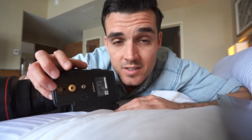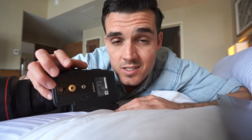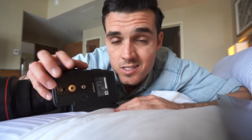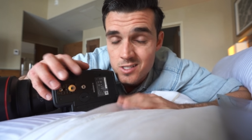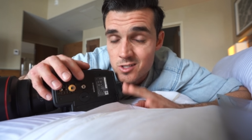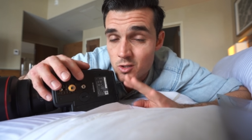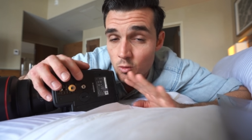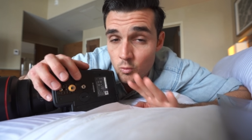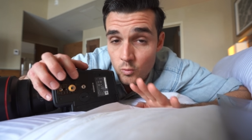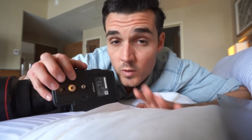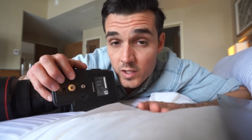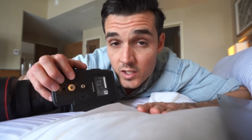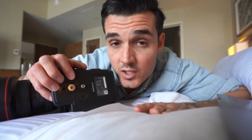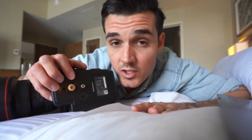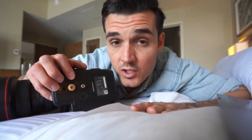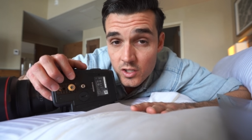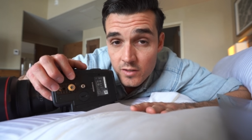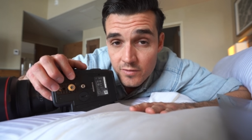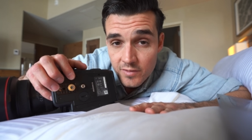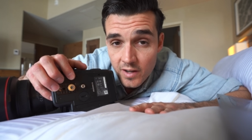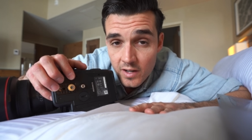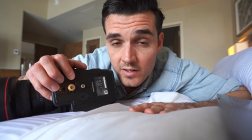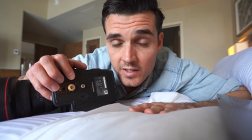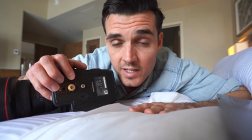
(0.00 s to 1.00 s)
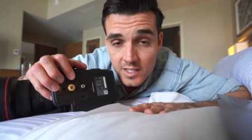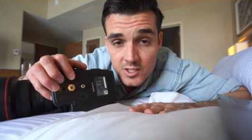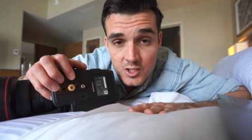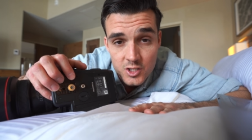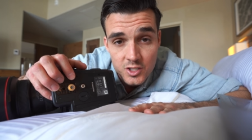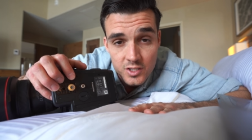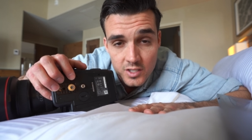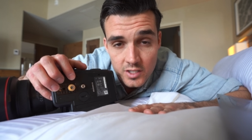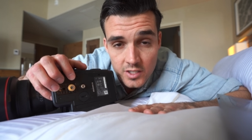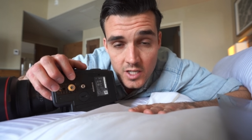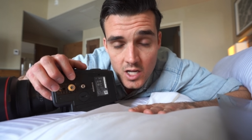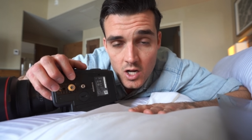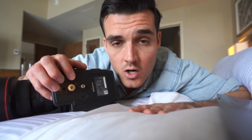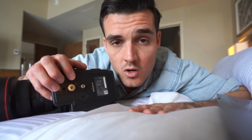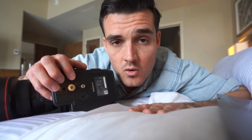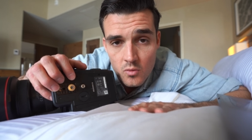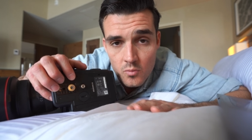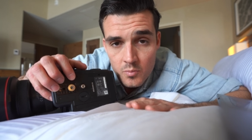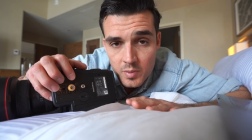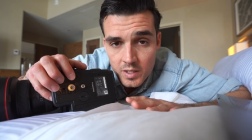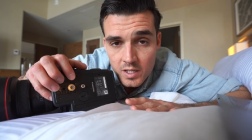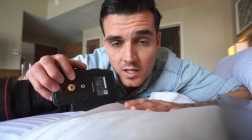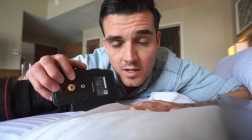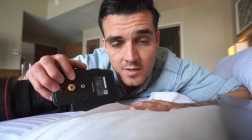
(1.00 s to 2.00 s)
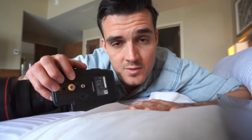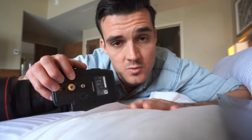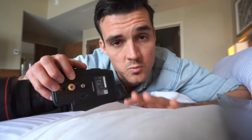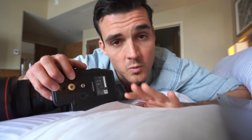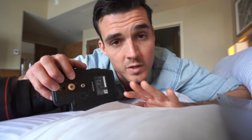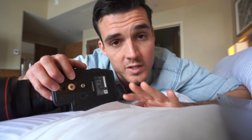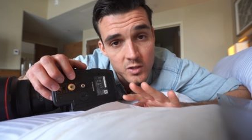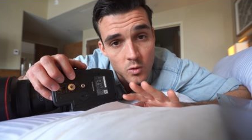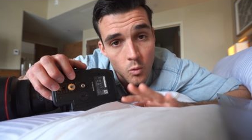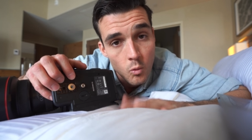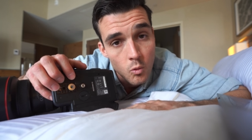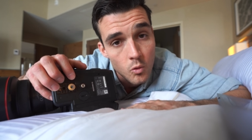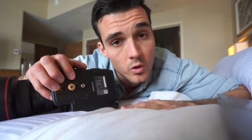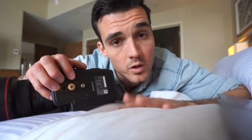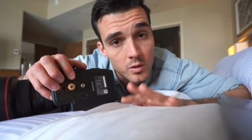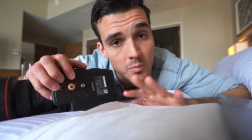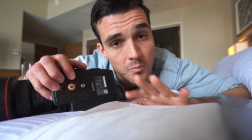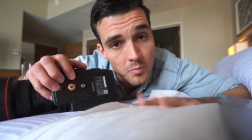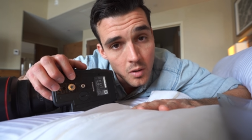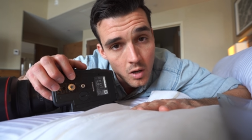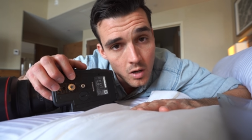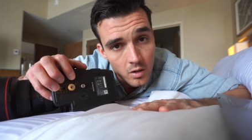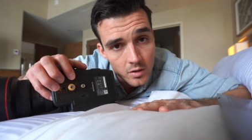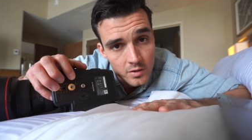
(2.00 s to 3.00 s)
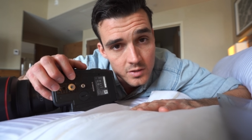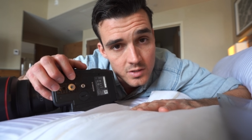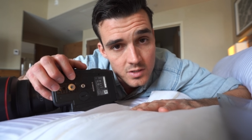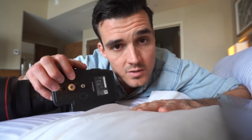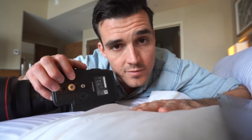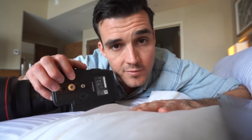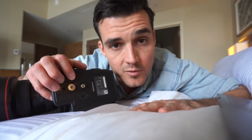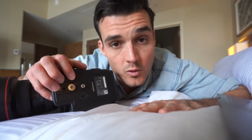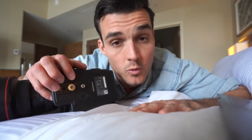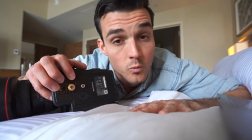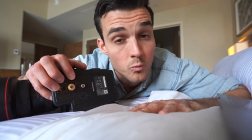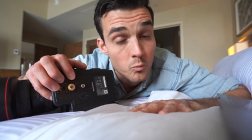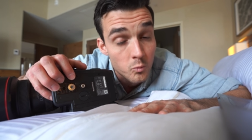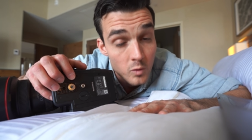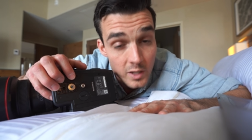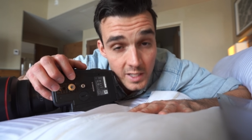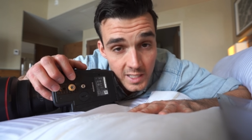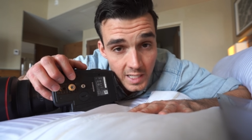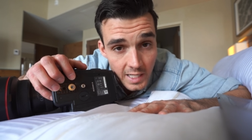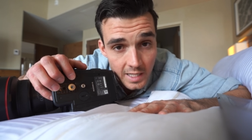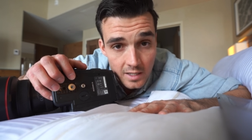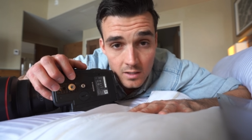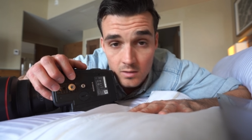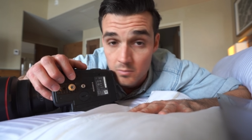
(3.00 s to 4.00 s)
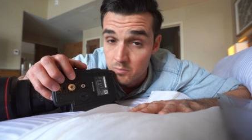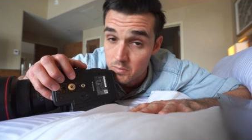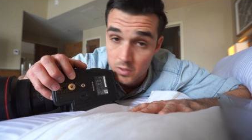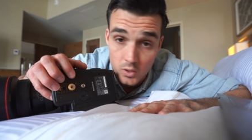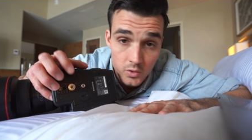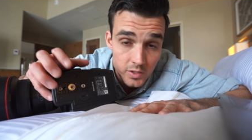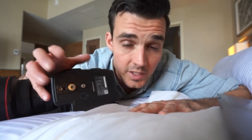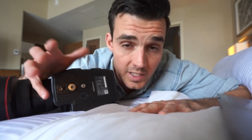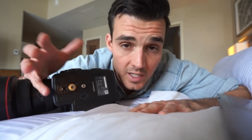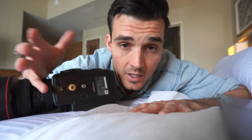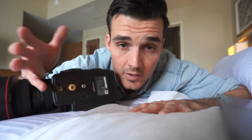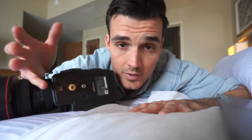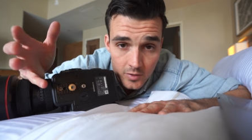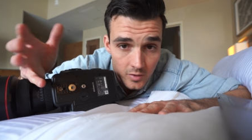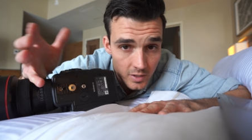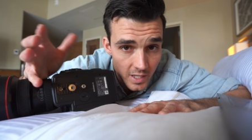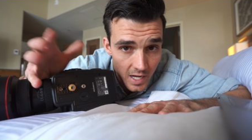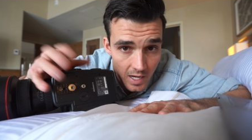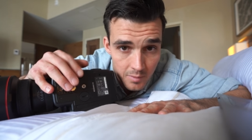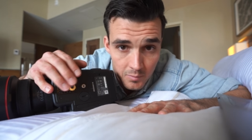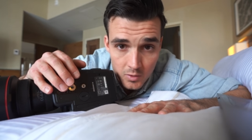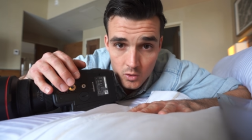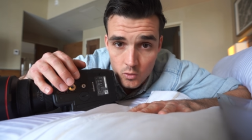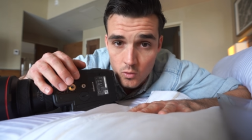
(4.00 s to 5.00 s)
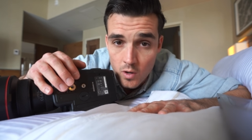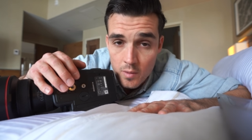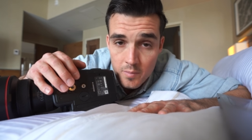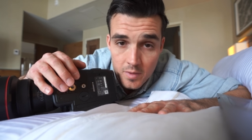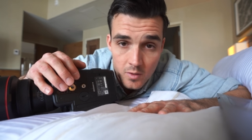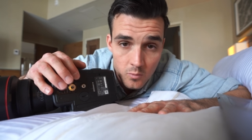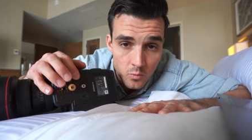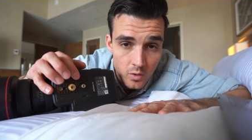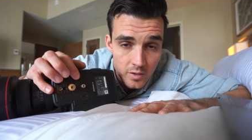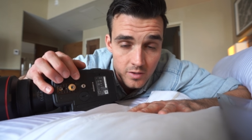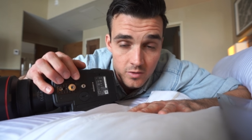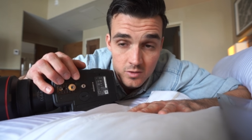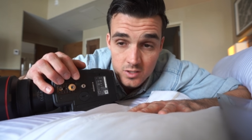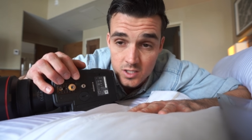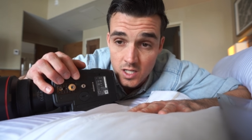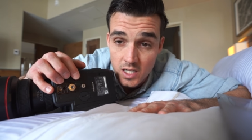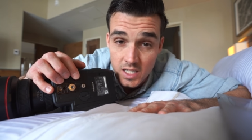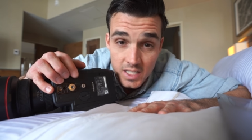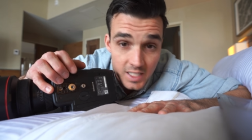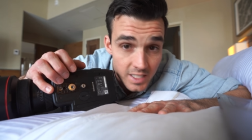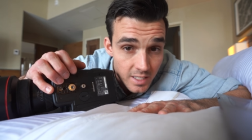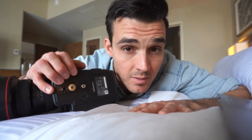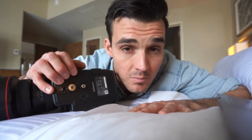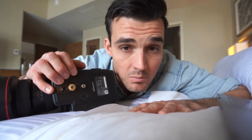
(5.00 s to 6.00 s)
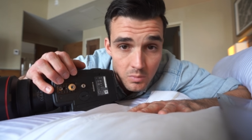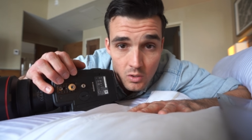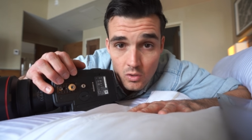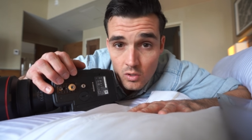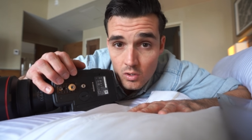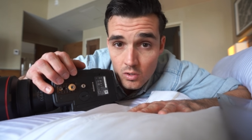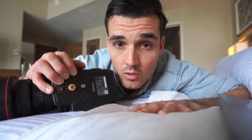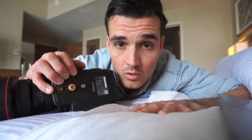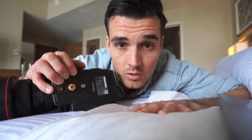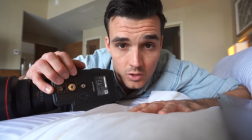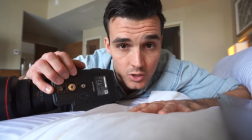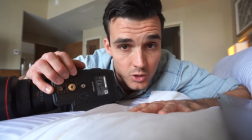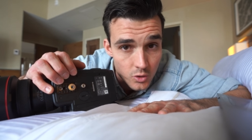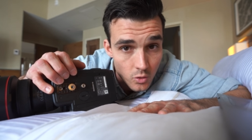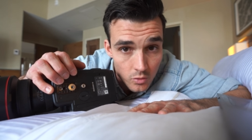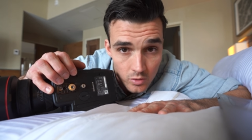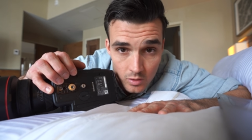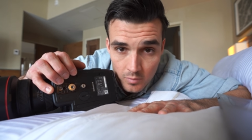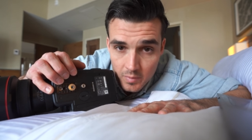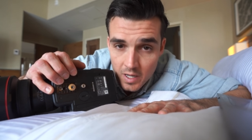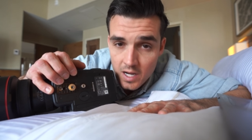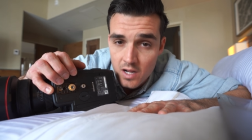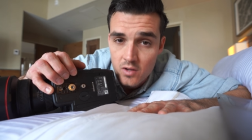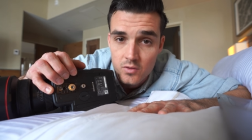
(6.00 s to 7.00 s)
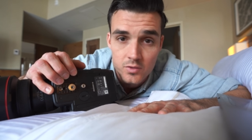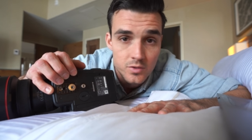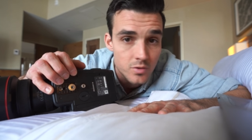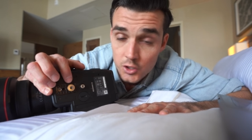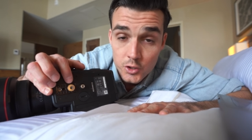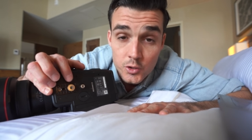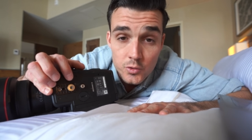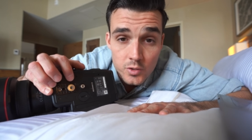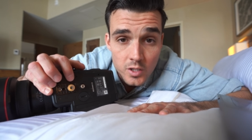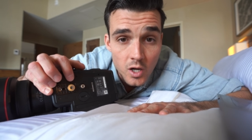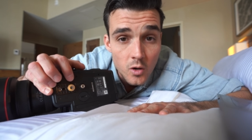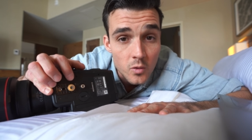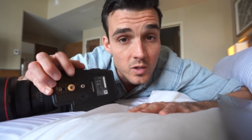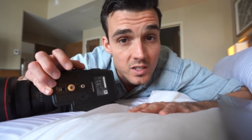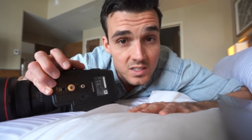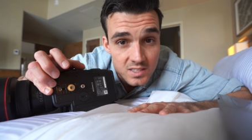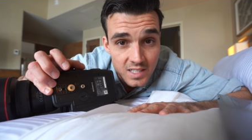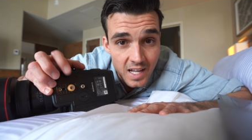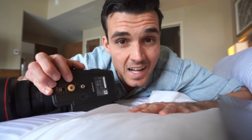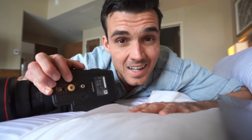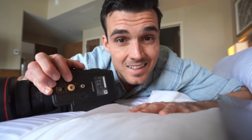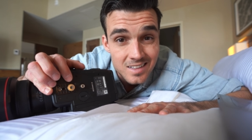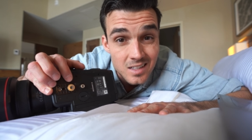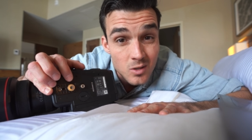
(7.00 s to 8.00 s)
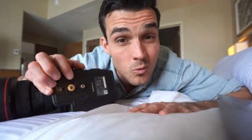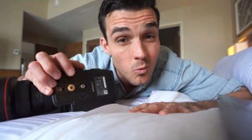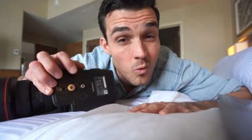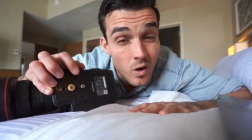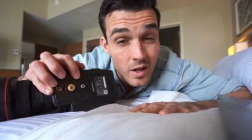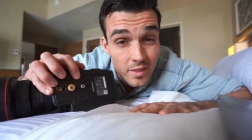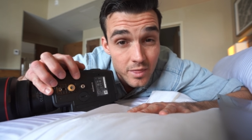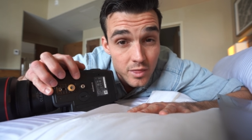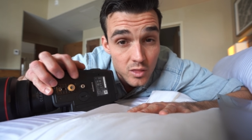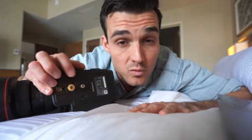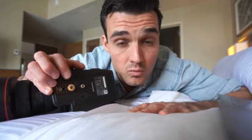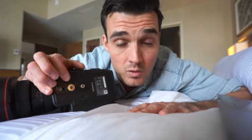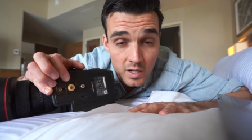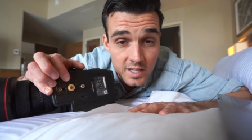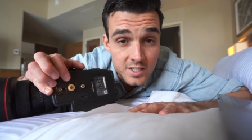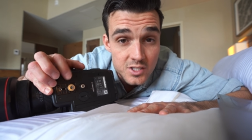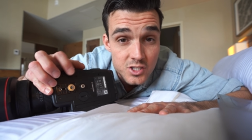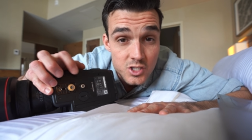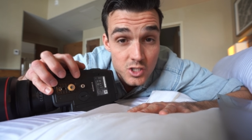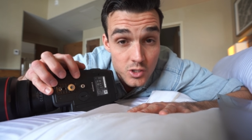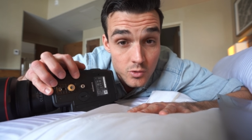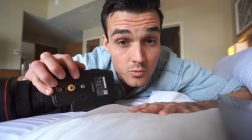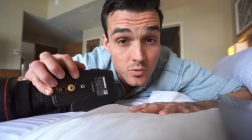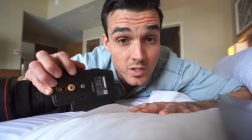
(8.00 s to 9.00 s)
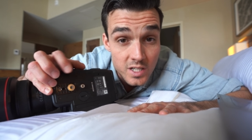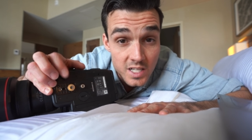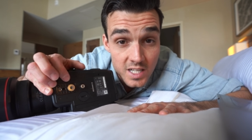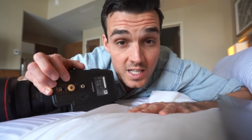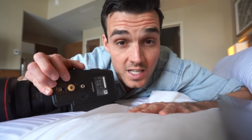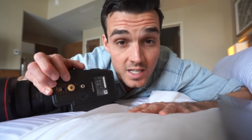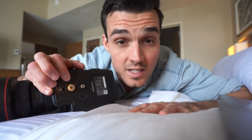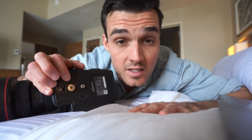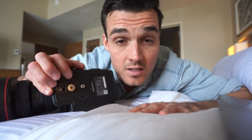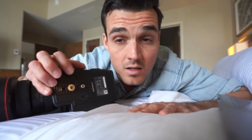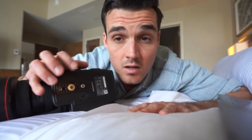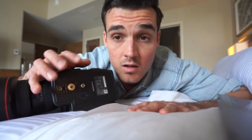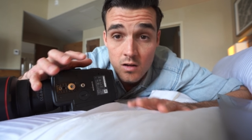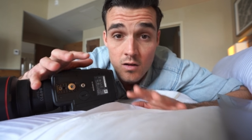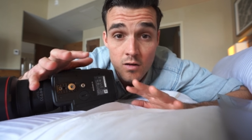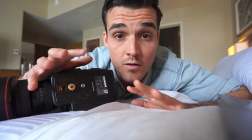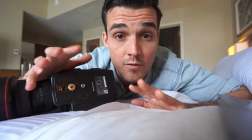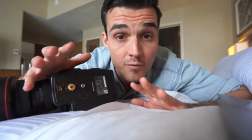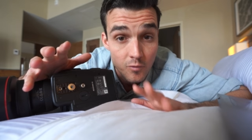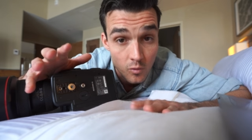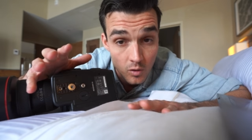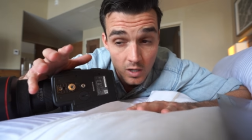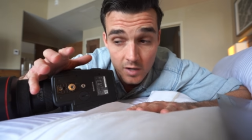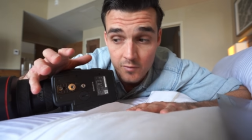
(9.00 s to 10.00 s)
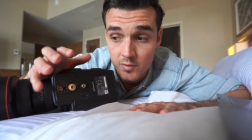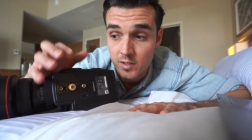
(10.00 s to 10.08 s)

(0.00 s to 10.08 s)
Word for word: This is a really good foundation to know because when you order parts for rigging, building out your camera equipment, whether it's on a gimbal or a shoulder mount, you know exactly what threads you need for